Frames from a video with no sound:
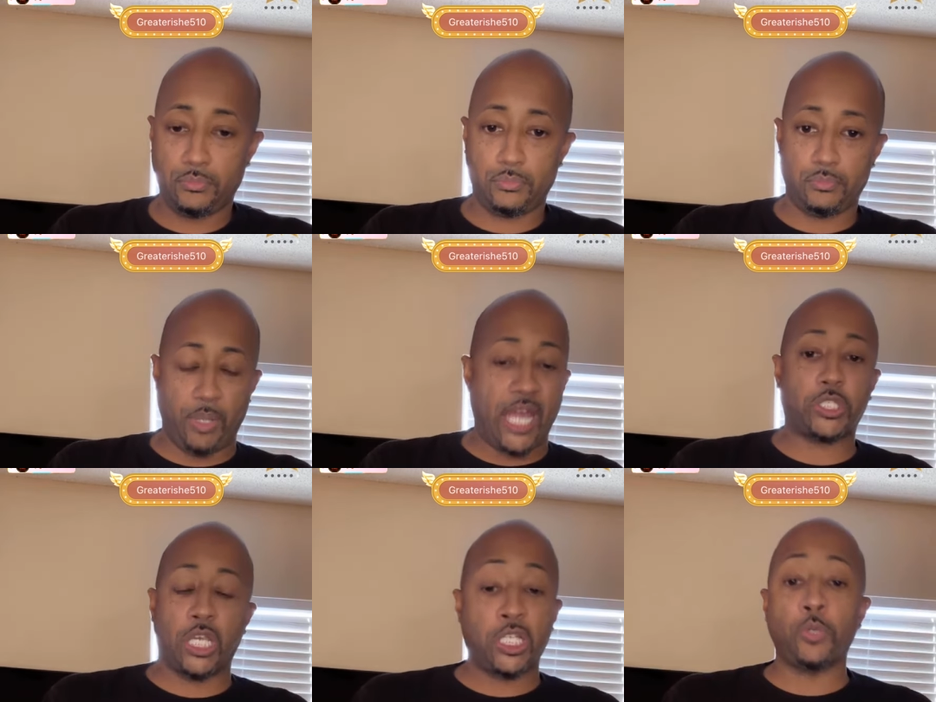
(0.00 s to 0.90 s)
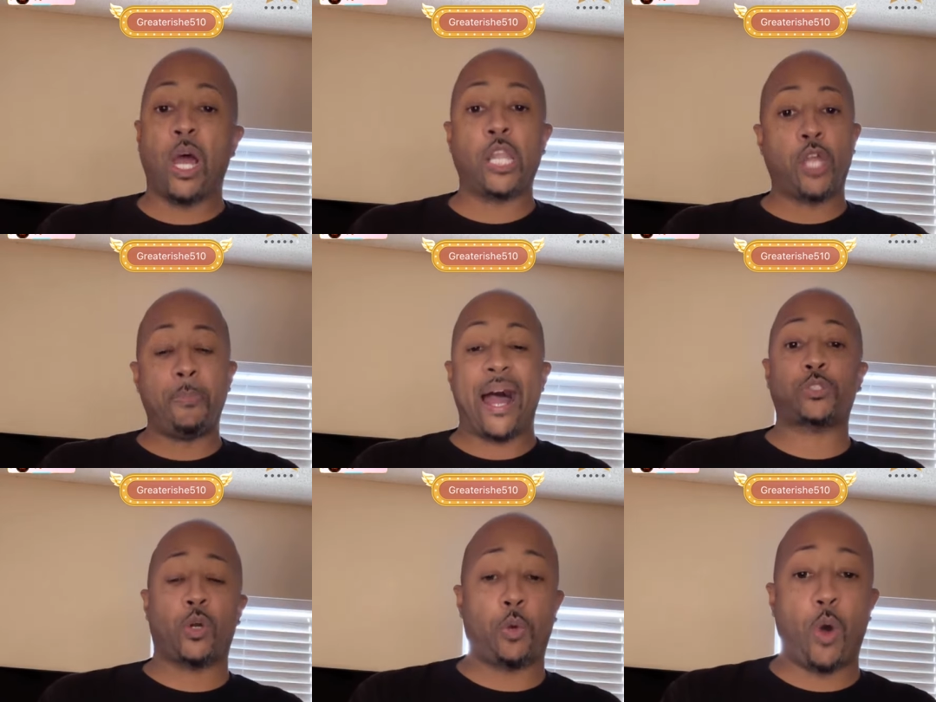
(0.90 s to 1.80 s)
Bitch, since you want to know about
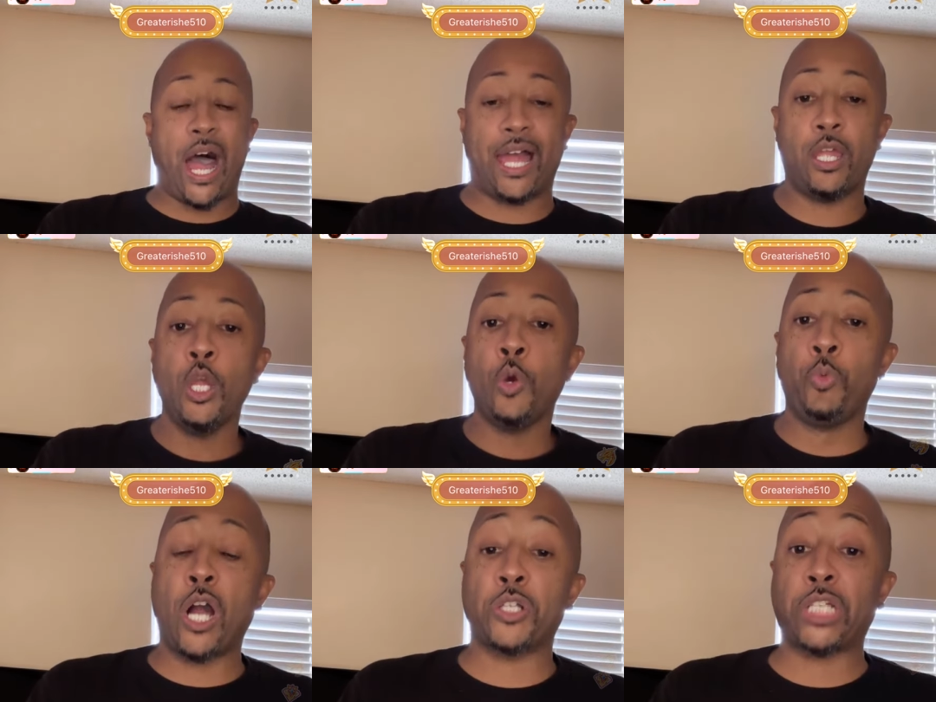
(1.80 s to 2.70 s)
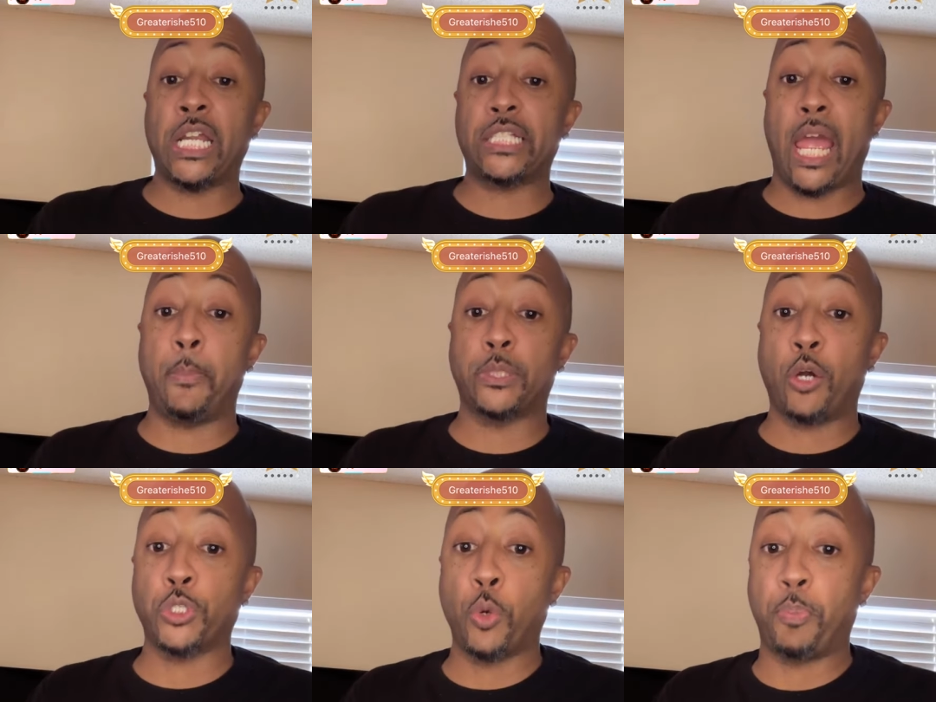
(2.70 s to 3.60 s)
21, we're going to turn the tables on
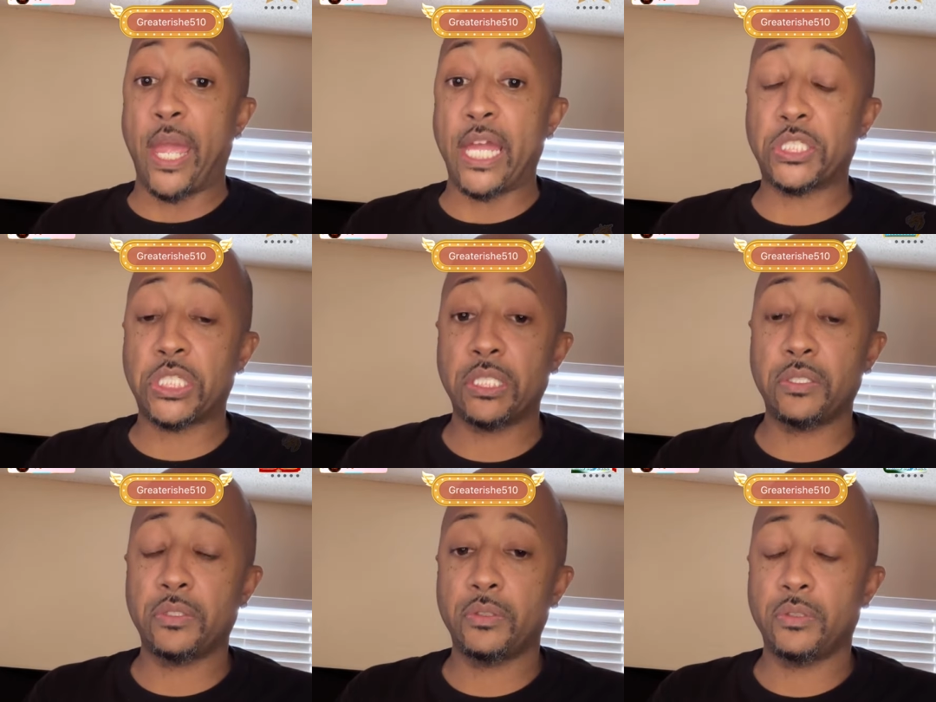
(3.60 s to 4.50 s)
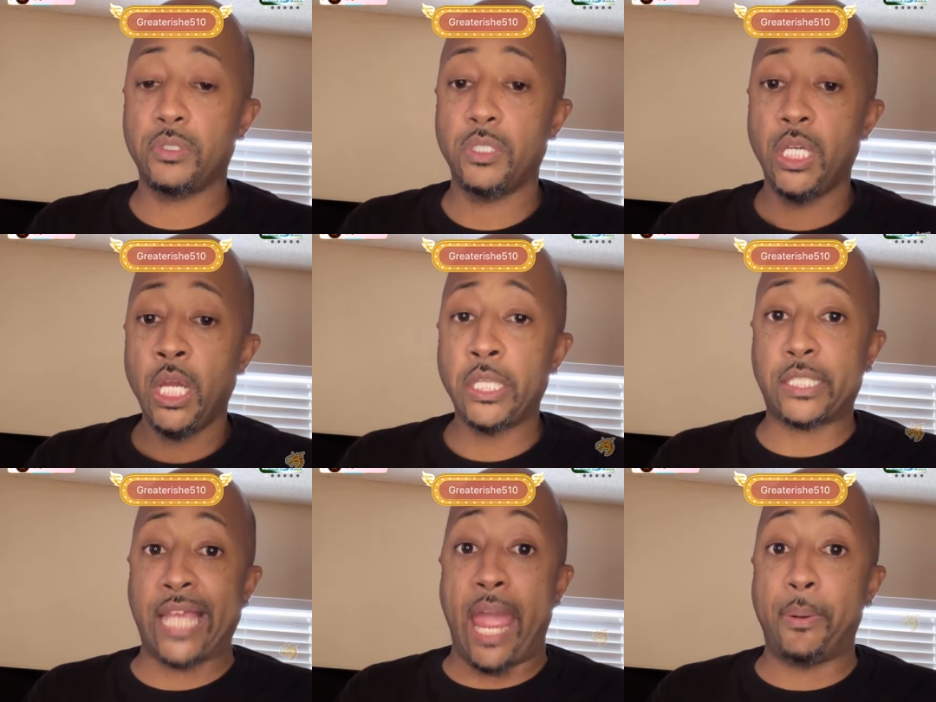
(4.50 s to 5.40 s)
you, bitch. The
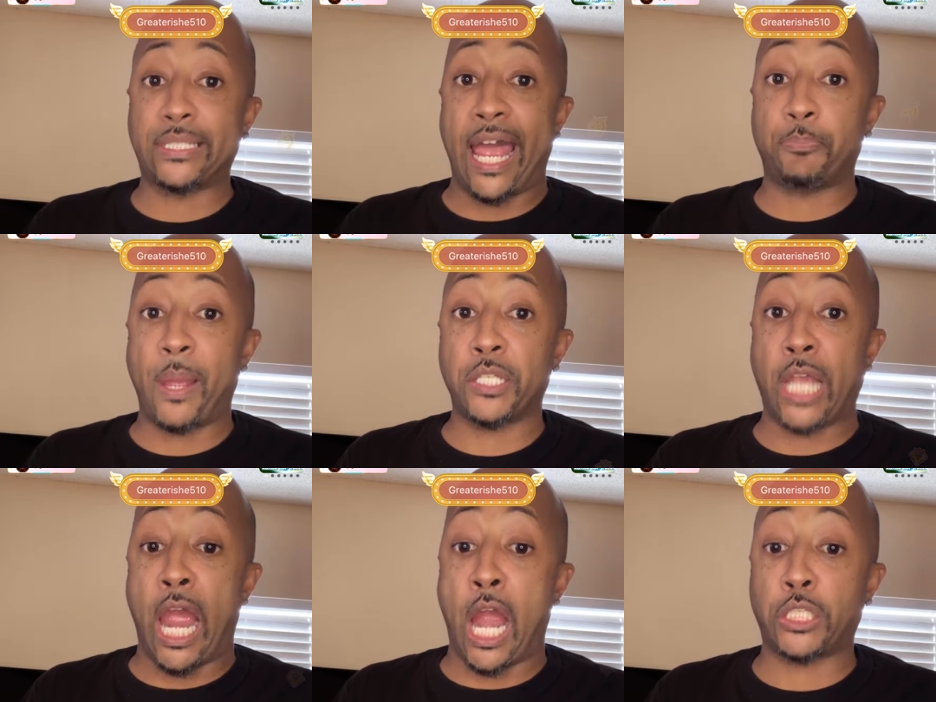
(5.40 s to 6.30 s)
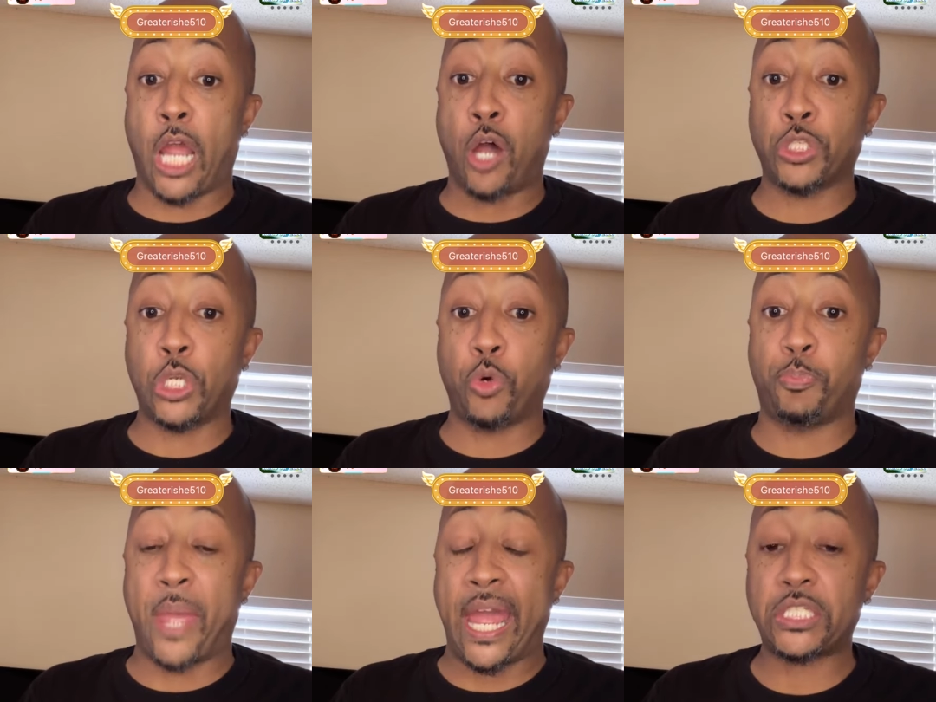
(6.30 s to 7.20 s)
tables have been turned on you,
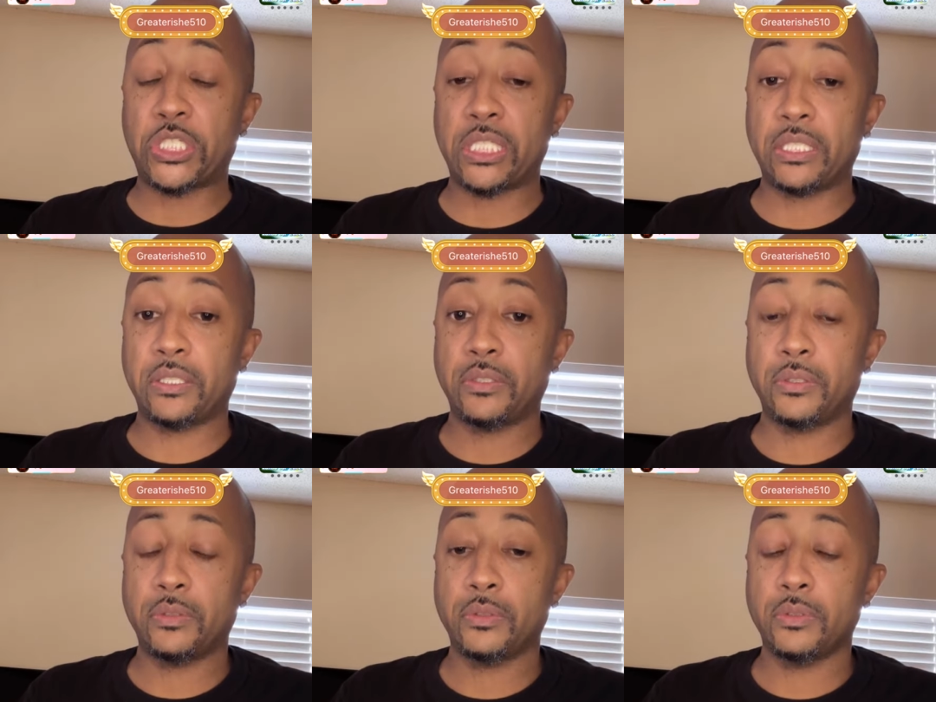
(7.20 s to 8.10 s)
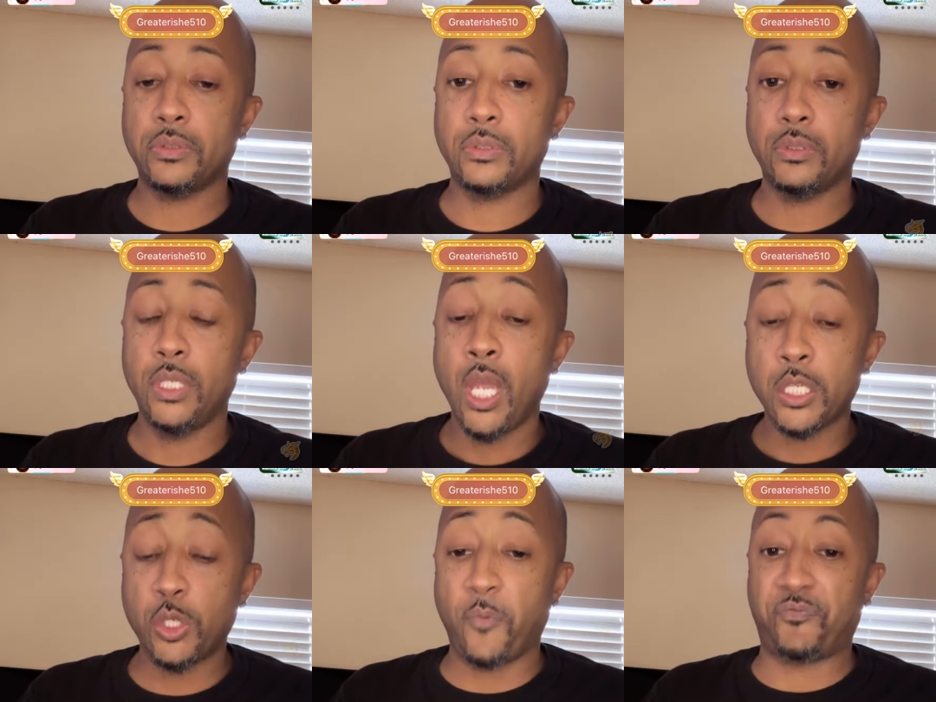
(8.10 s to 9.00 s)
bitch. You
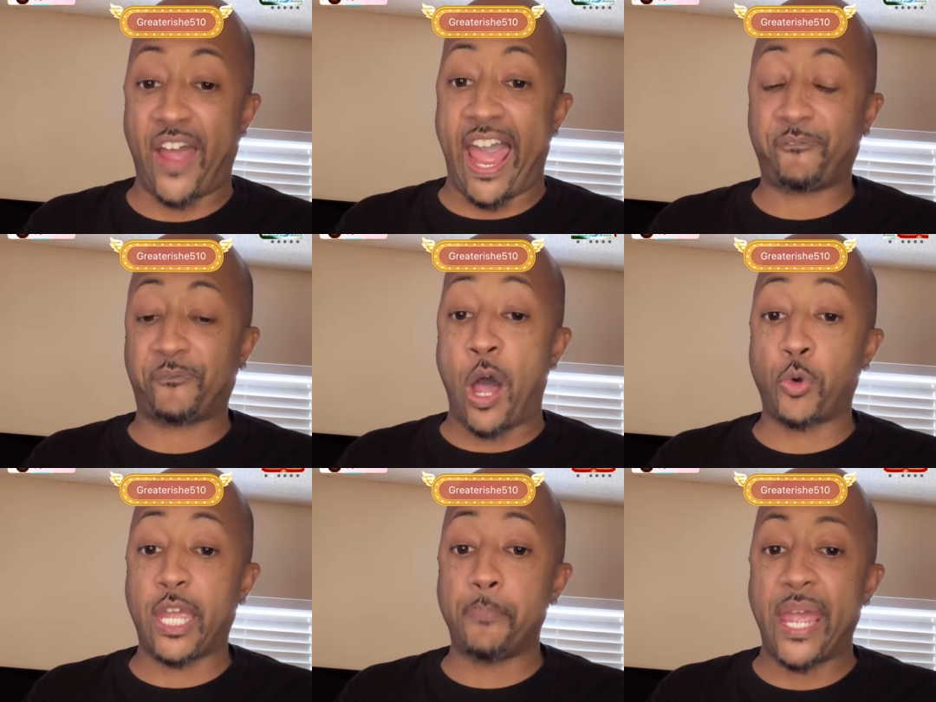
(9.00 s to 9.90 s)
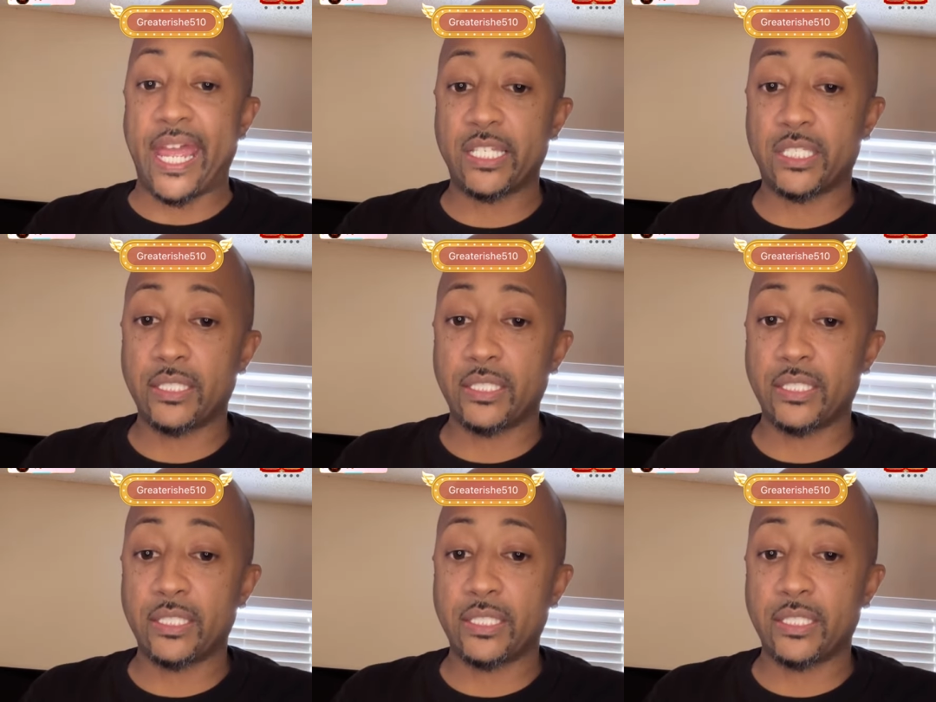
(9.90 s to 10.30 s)
fat, funky bitch.